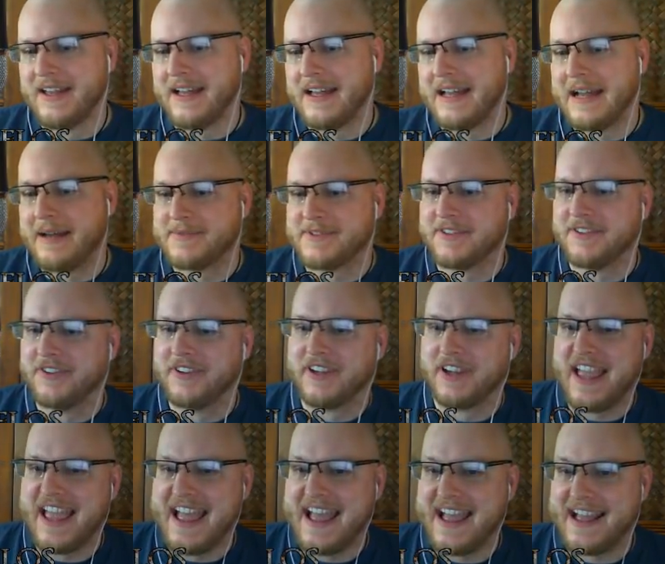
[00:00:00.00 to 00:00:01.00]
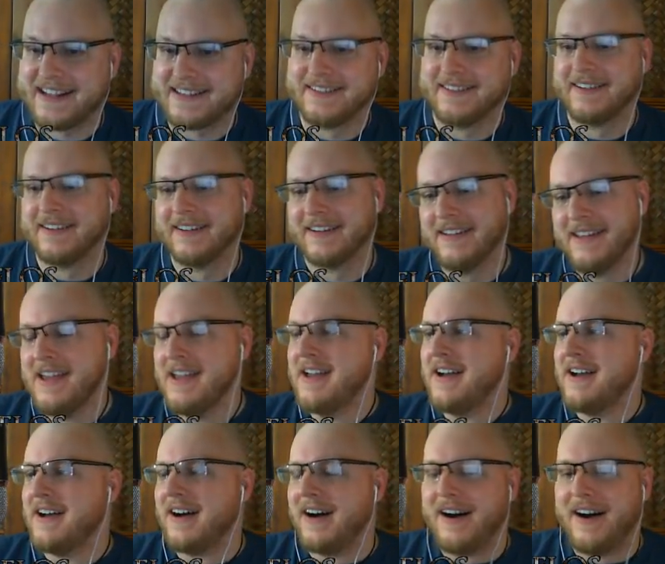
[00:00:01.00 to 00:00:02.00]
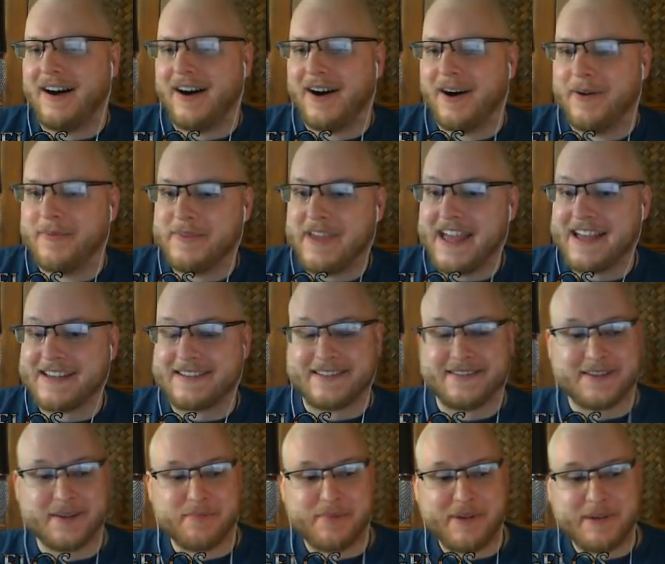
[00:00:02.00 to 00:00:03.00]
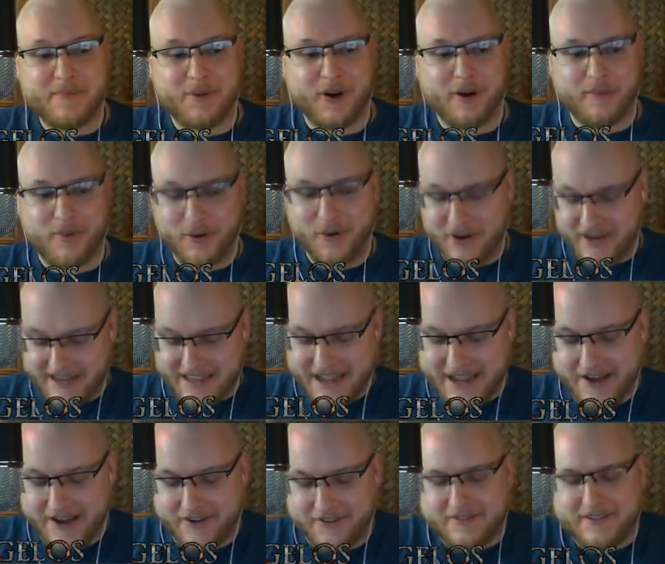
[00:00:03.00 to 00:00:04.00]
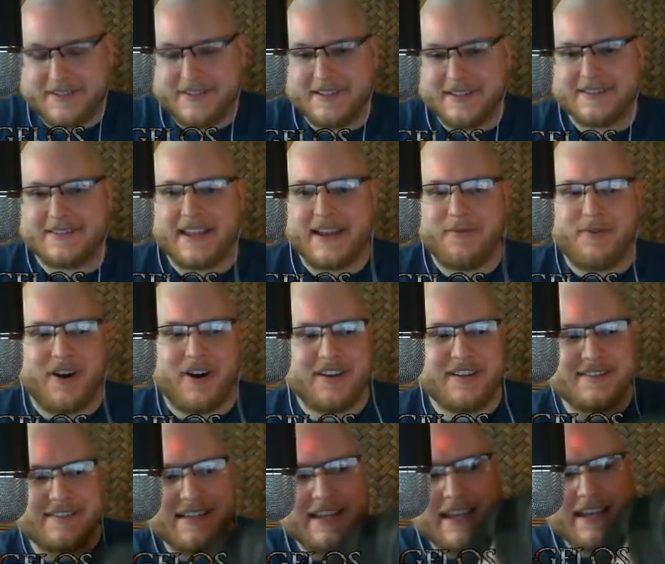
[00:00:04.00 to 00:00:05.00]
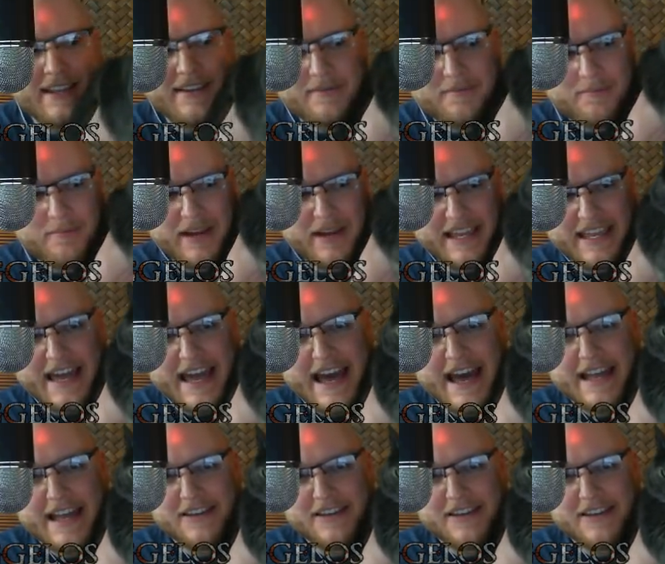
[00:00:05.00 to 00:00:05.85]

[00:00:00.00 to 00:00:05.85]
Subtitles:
Absolutely. Excellent. Yes, and some people are pointing out, since they wanted to see it, my cat.